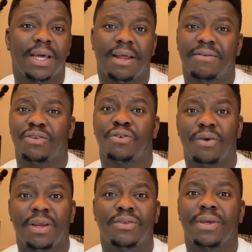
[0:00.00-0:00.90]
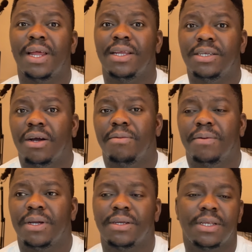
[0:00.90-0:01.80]
and are struggling to get a job
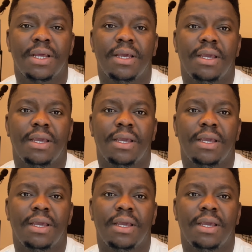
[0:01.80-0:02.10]
because